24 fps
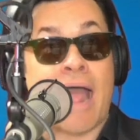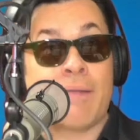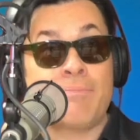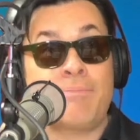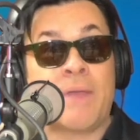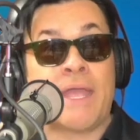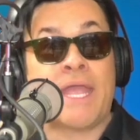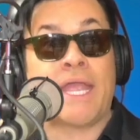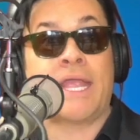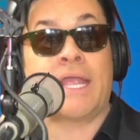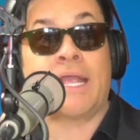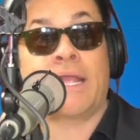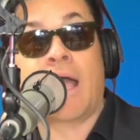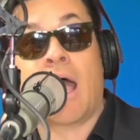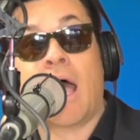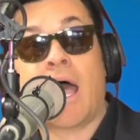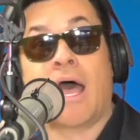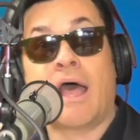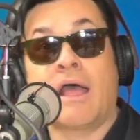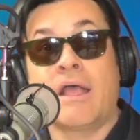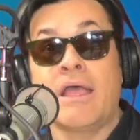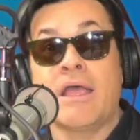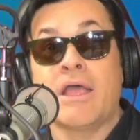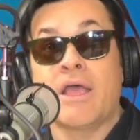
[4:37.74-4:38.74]
on
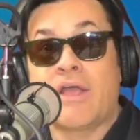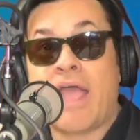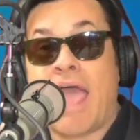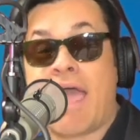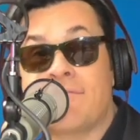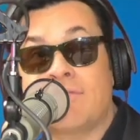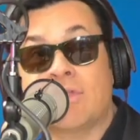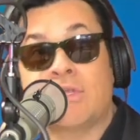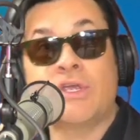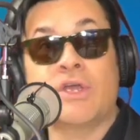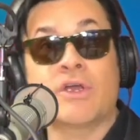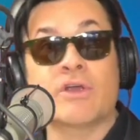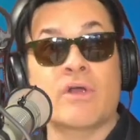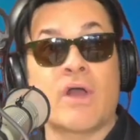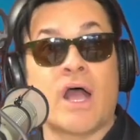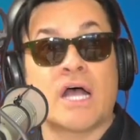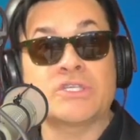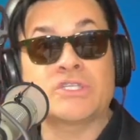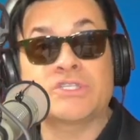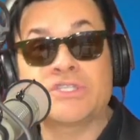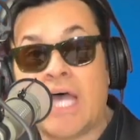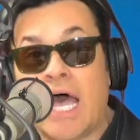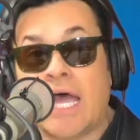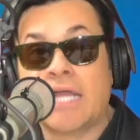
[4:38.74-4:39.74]
having
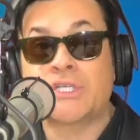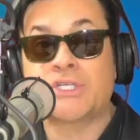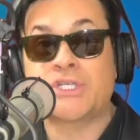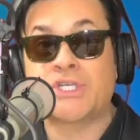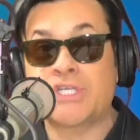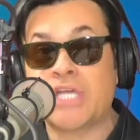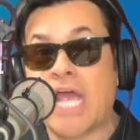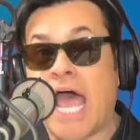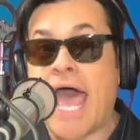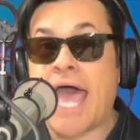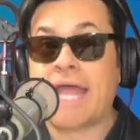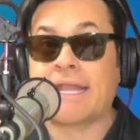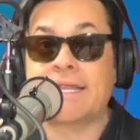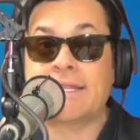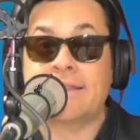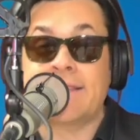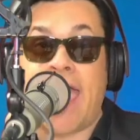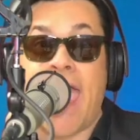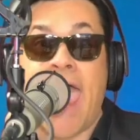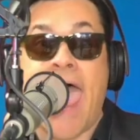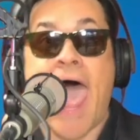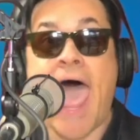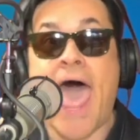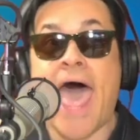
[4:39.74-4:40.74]
your son shot in
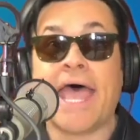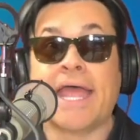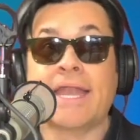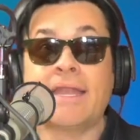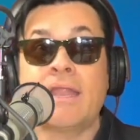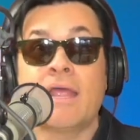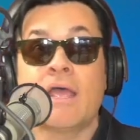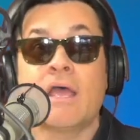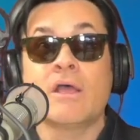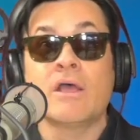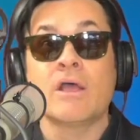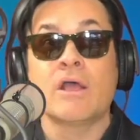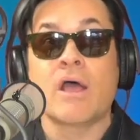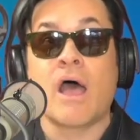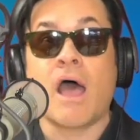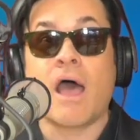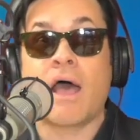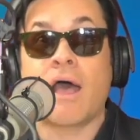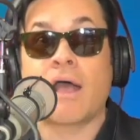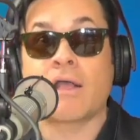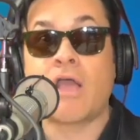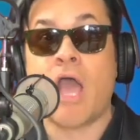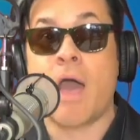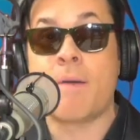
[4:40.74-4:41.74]
the head,
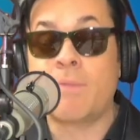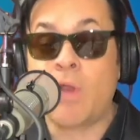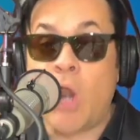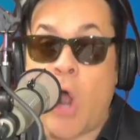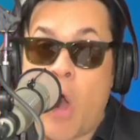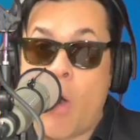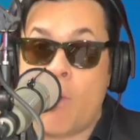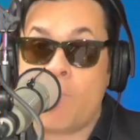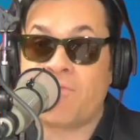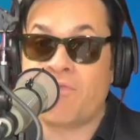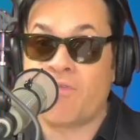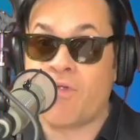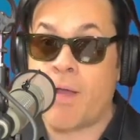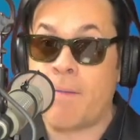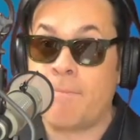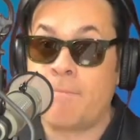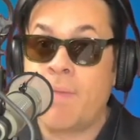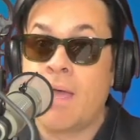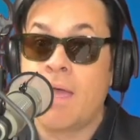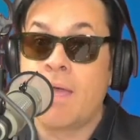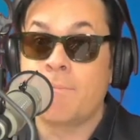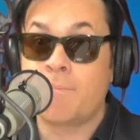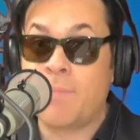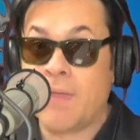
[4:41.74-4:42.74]
coming home
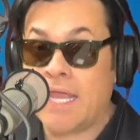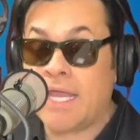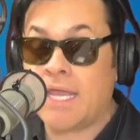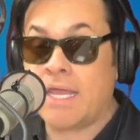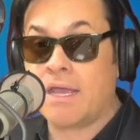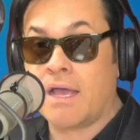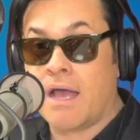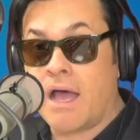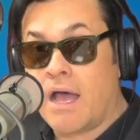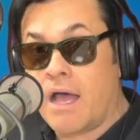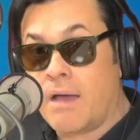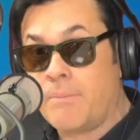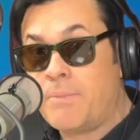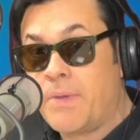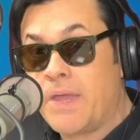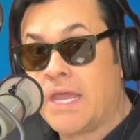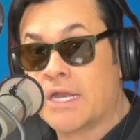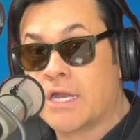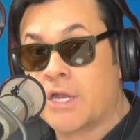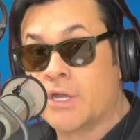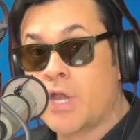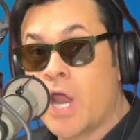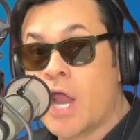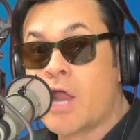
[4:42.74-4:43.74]
from being
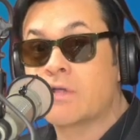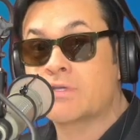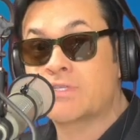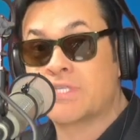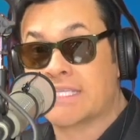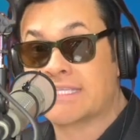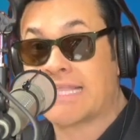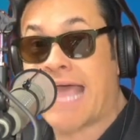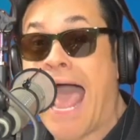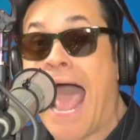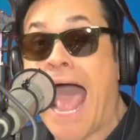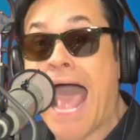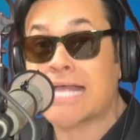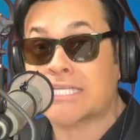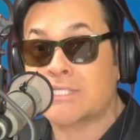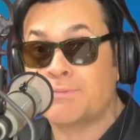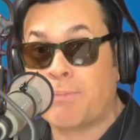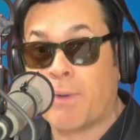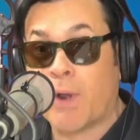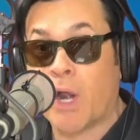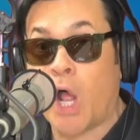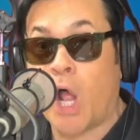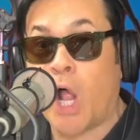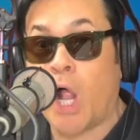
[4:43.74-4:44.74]
a nurse at the
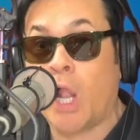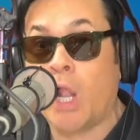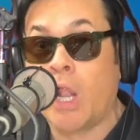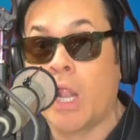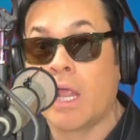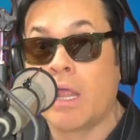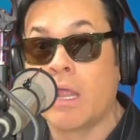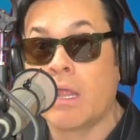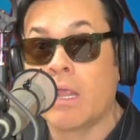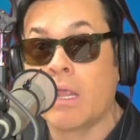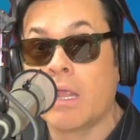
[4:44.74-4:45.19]
hospital.